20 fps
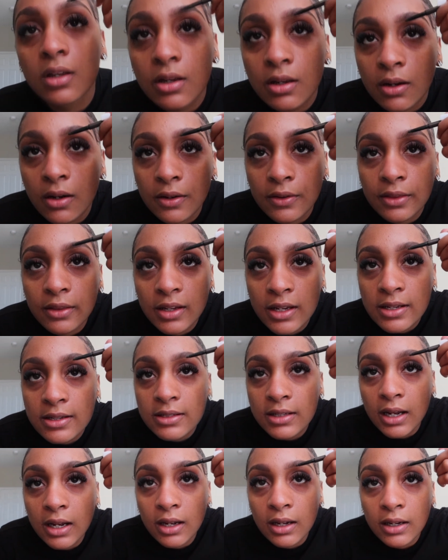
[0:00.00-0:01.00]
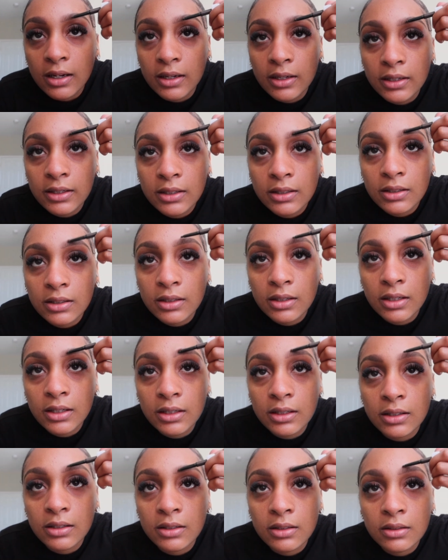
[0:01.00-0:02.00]
on this eye
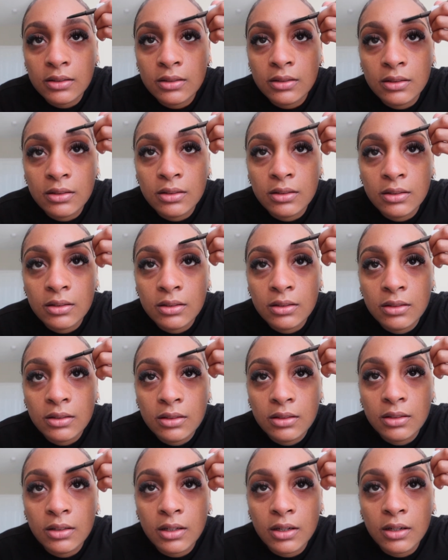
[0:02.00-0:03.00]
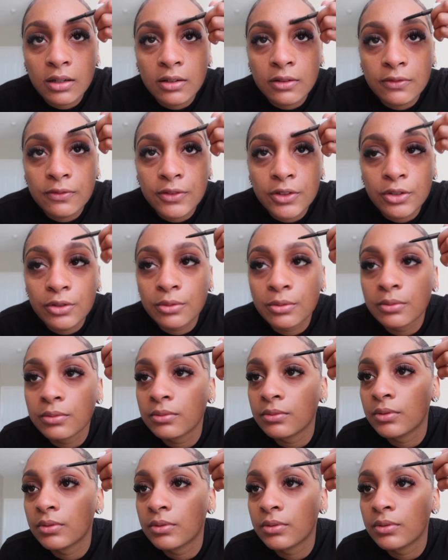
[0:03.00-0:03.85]
and add a few